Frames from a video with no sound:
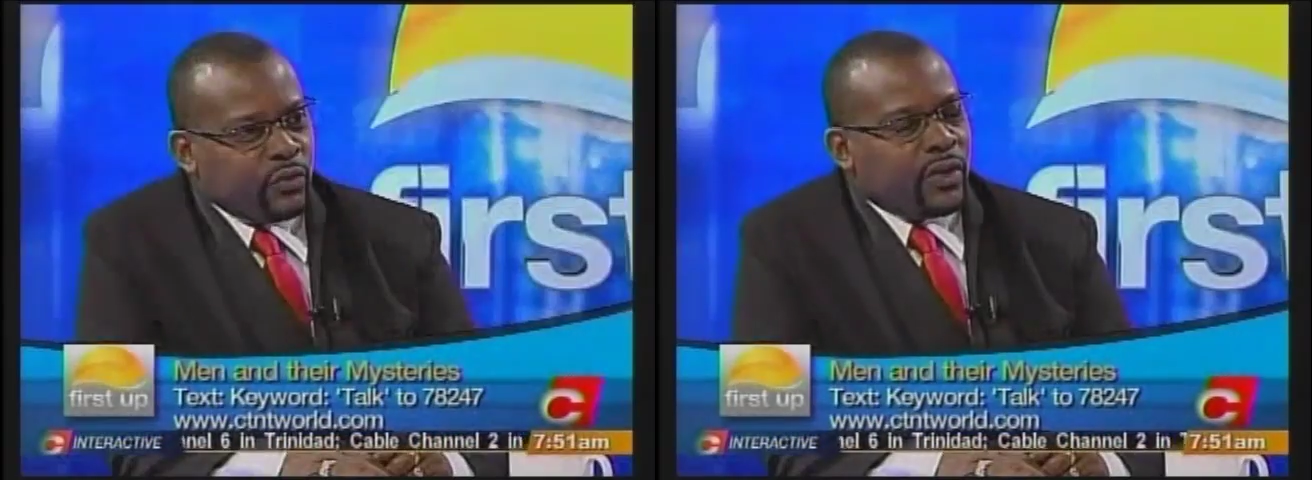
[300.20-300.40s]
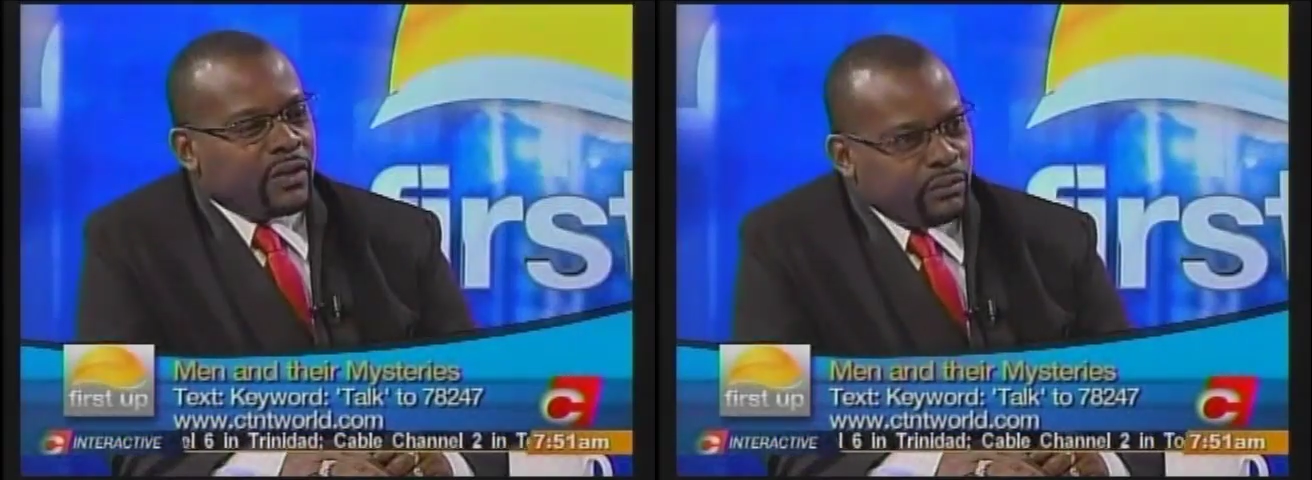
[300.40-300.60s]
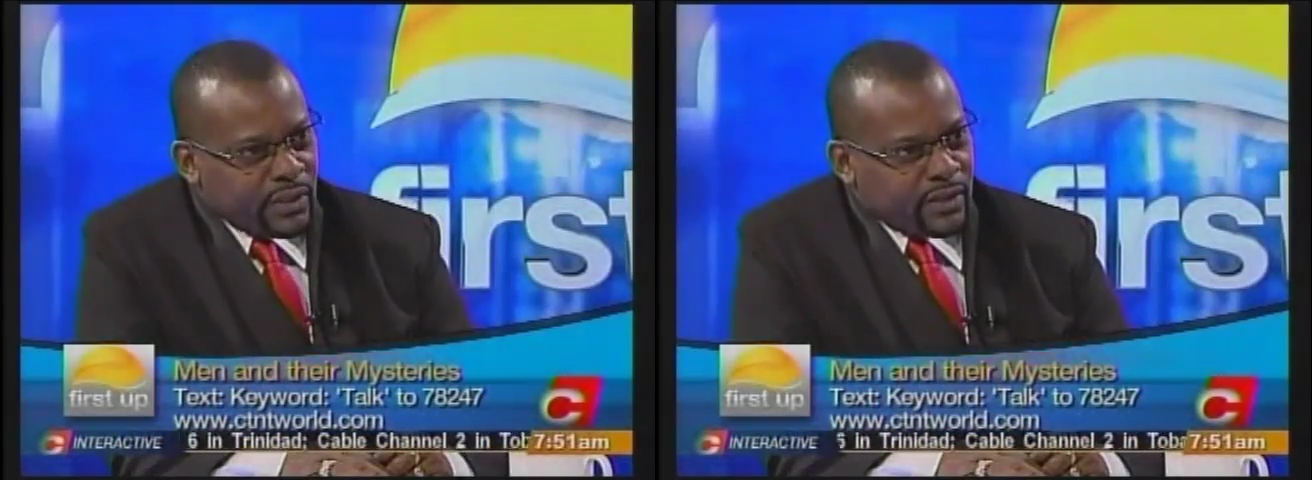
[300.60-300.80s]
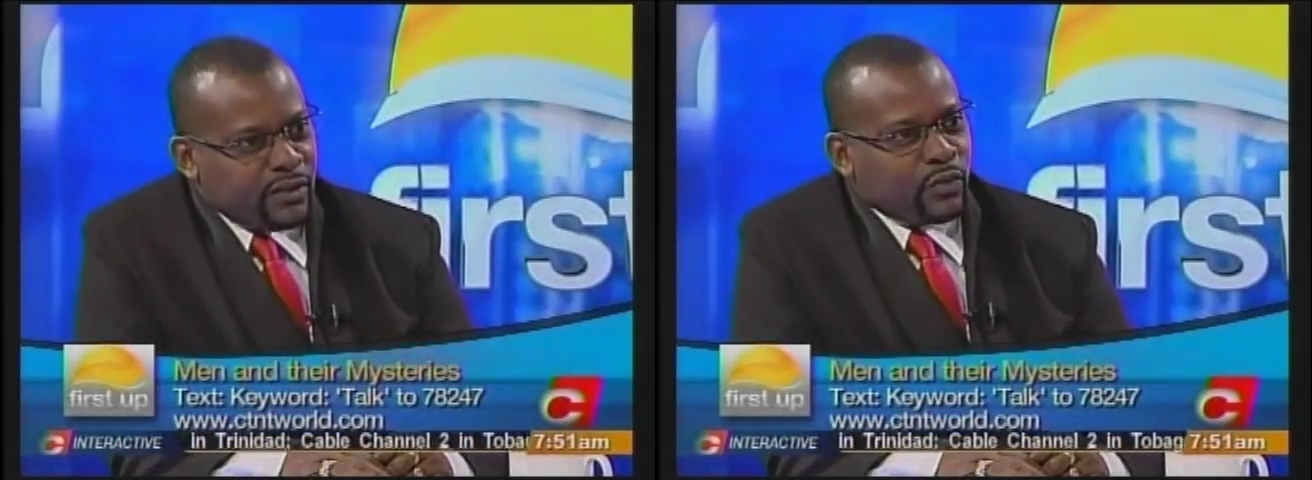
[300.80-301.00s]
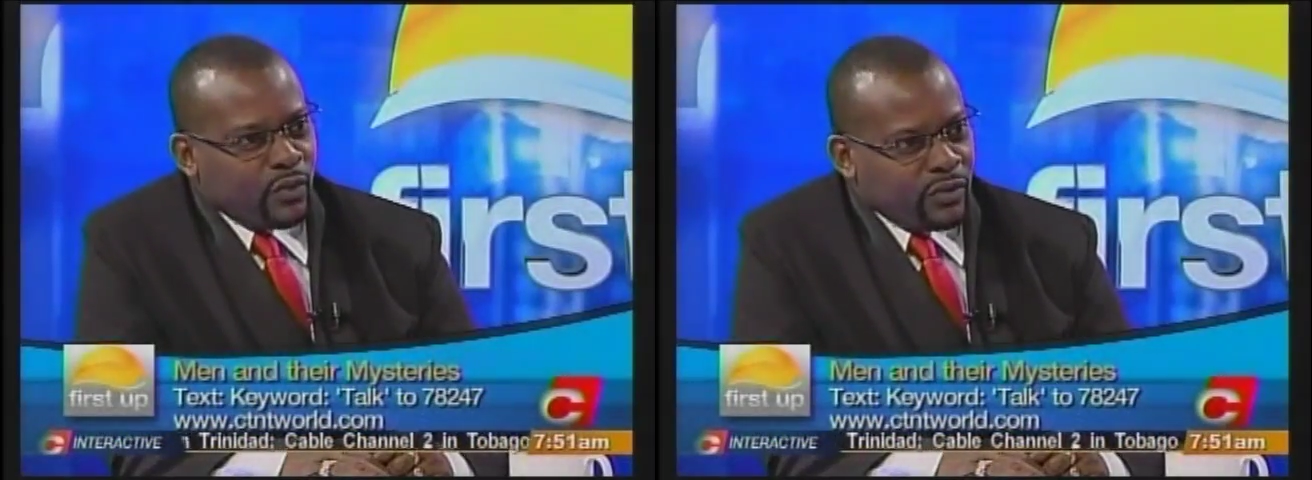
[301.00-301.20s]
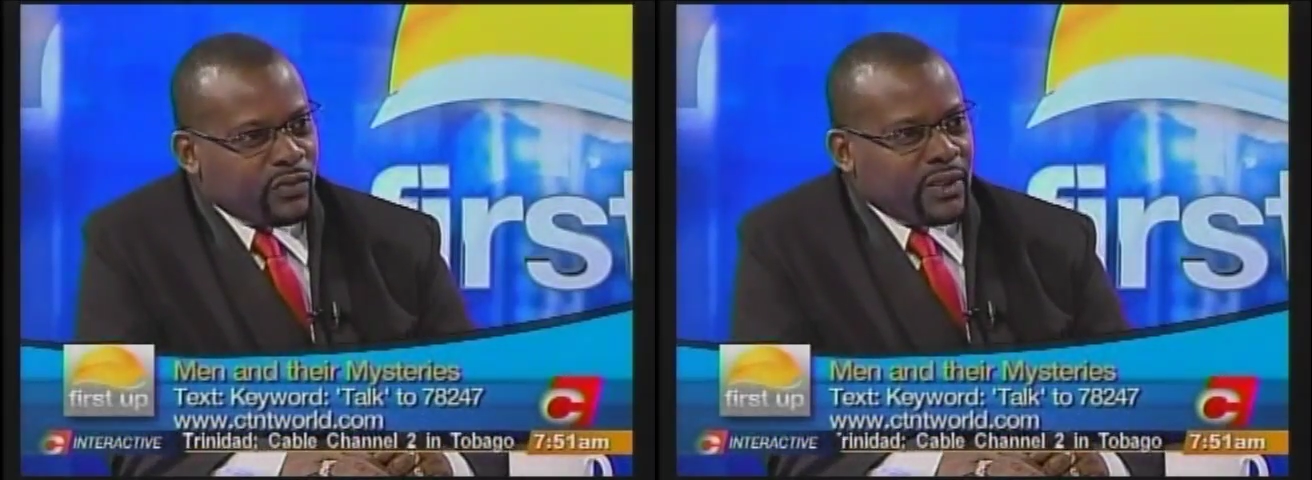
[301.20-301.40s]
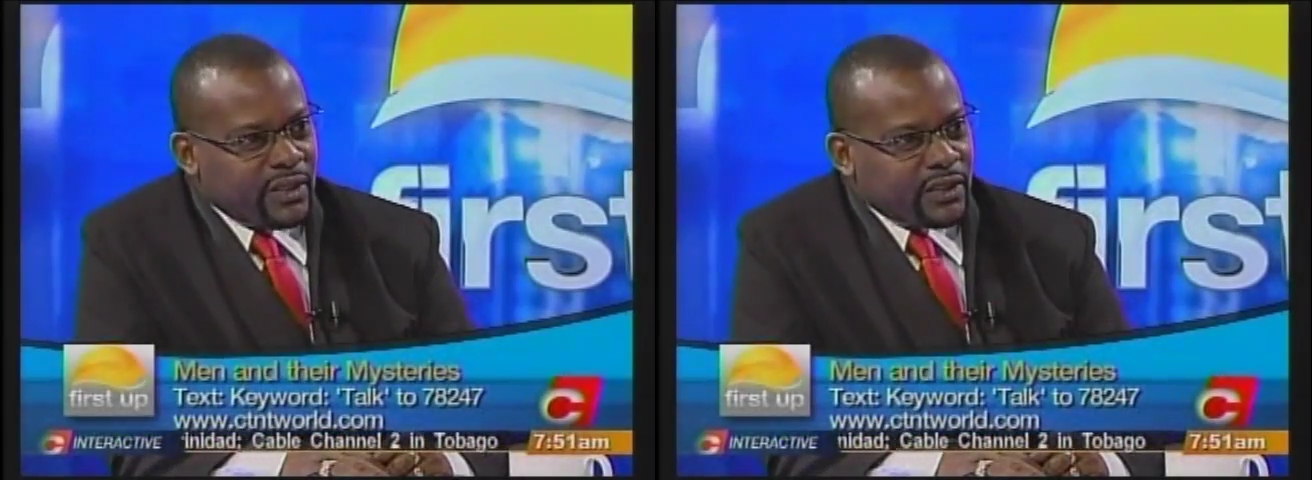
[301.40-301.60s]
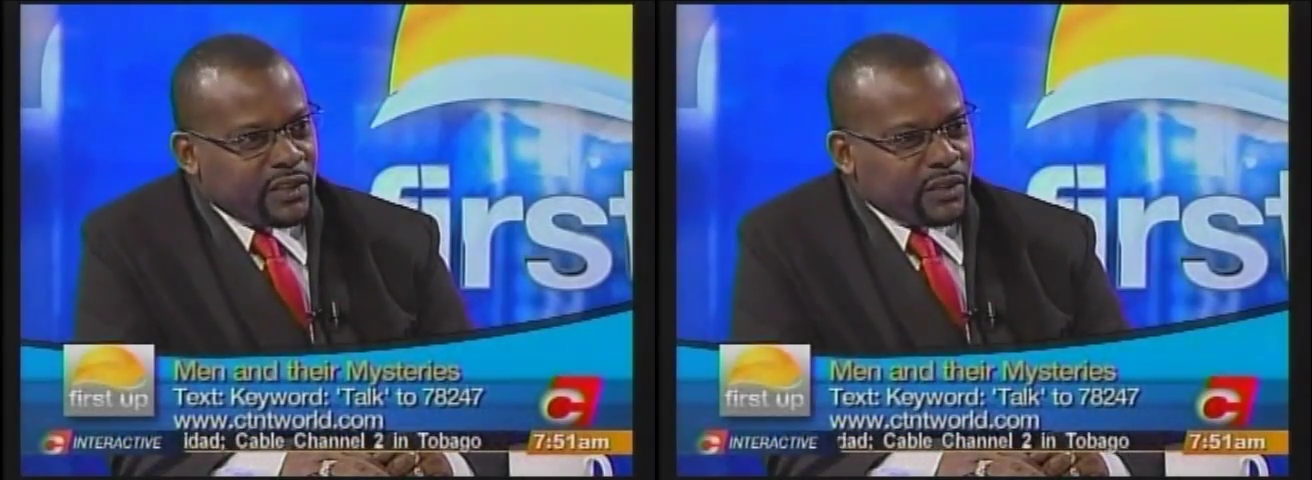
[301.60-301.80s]
are committed to one
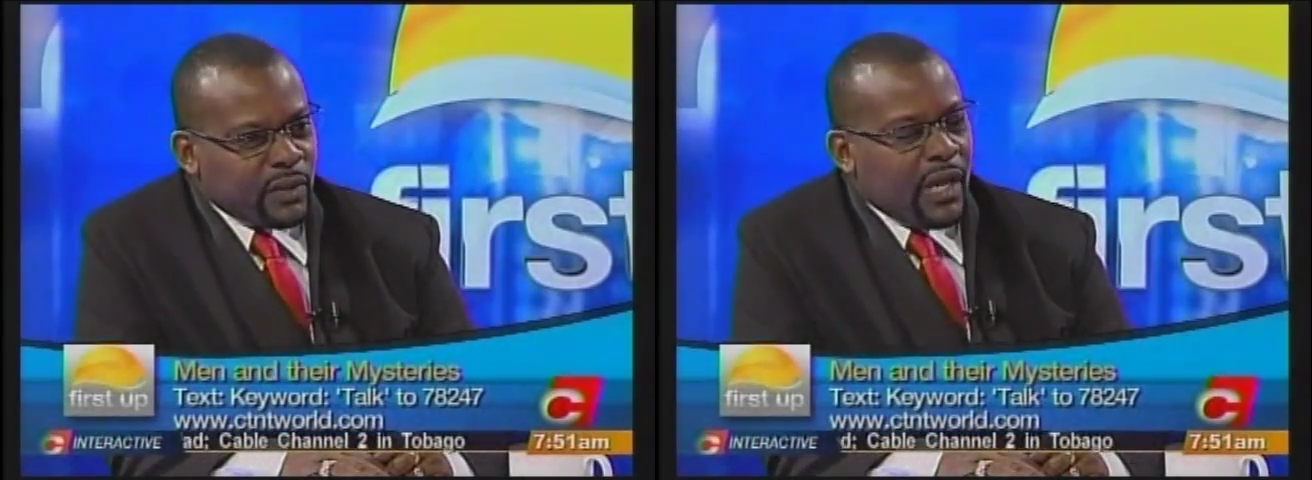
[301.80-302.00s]
relationship.